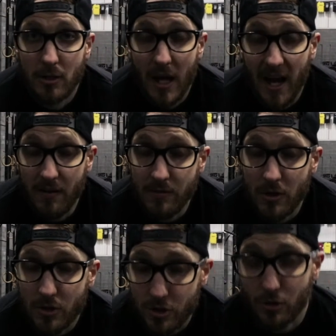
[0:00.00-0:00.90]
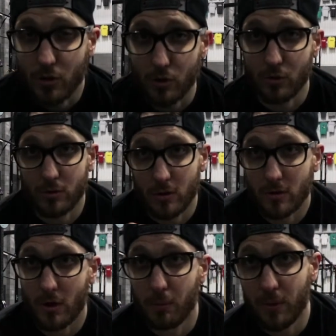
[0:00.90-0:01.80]
have struggle
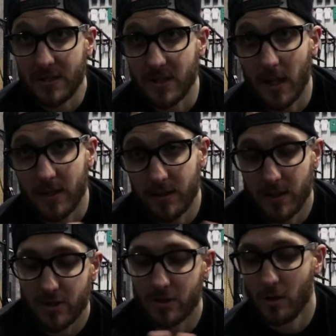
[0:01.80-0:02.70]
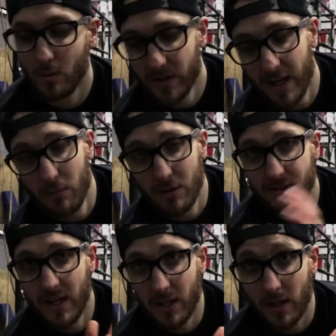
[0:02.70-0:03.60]
compressing like this, so the kettlebell's
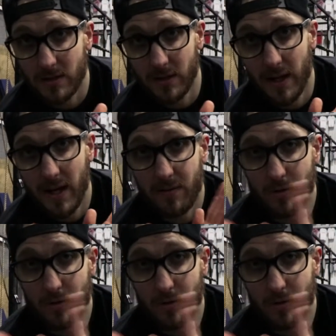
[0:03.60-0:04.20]
there, your legs are there.